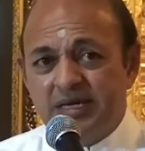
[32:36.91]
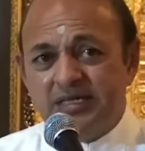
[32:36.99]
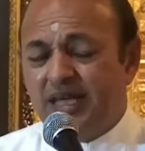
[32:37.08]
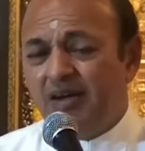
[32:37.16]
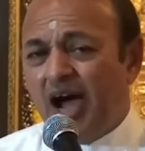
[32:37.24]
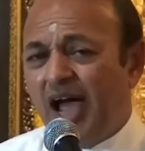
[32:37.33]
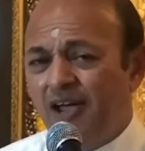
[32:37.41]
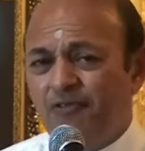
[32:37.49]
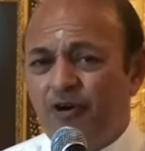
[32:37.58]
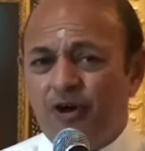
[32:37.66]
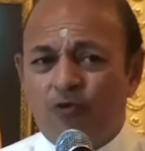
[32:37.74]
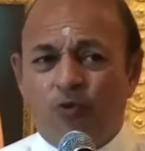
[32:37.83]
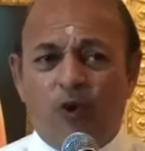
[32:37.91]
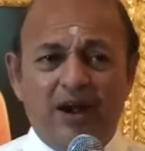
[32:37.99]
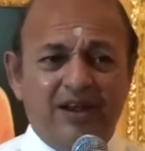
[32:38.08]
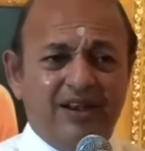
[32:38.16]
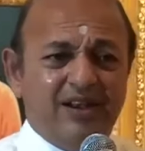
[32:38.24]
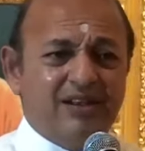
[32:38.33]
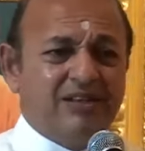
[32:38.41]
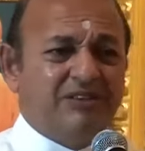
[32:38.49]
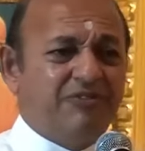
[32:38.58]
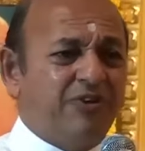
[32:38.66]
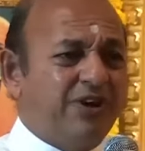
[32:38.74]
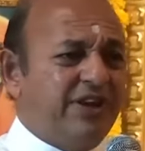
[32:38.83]
See, I for one
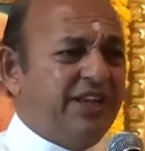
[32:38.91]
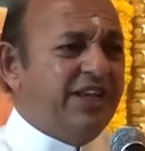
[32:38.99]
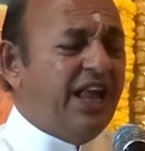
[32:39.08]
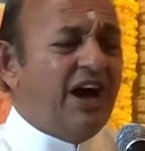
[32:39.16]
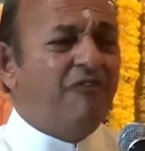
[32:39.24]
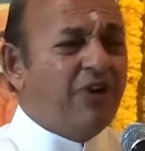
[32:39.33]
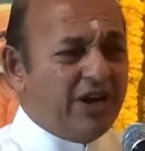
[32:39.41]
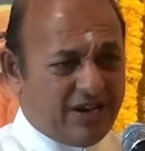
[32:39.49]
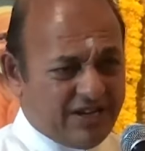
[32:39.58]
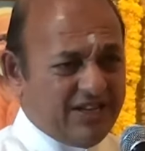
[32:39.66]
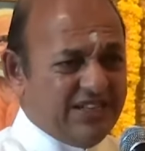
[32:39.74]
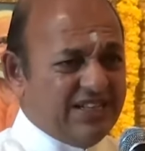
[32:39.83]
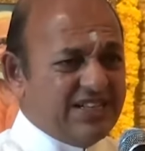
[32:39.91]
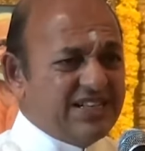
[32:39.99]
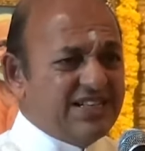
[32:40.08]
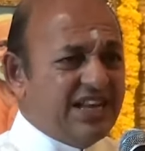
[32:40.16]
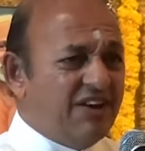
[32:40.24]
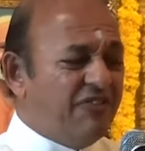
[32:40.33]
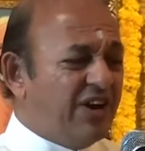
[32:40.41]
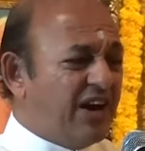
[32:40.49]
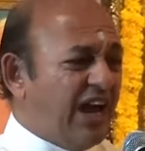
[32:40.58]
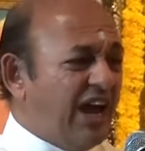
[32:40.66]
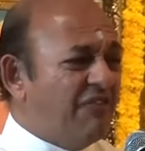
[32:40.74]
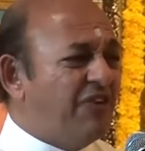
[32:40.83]
would never
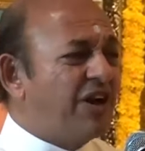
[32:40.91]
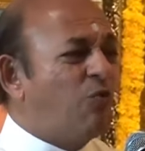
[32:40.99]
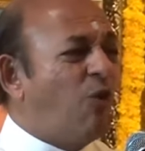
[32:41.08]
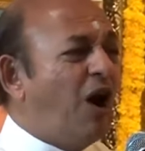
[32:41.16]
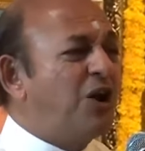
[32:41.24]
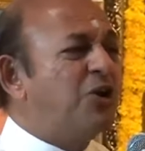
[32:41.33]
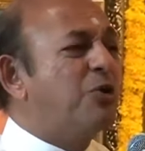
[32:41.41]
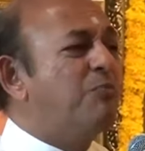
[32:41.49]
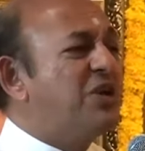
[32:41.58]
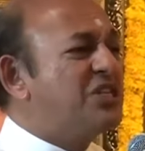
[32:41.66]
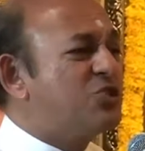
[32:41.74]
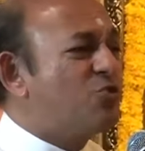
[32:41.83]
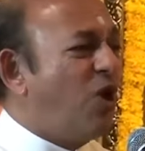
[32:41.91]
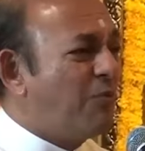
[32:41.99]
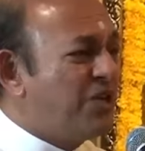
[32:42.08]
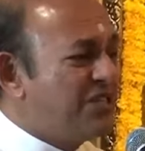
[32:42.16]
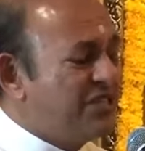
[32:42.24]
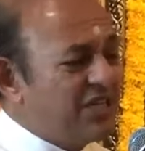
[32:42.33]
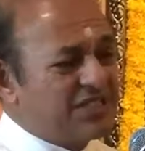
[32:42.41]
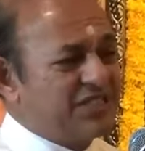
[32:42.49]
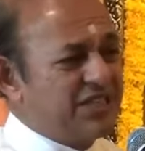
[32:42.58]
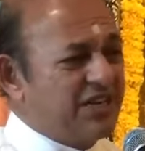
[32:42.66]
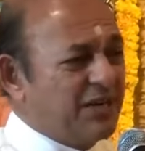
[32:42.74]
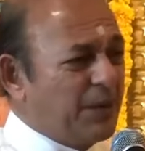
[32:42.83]
ever want to miss Swami's
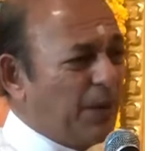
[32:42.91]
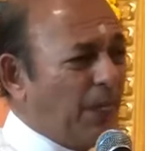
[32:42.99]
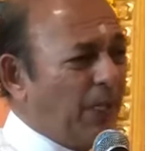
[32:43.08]
darshan.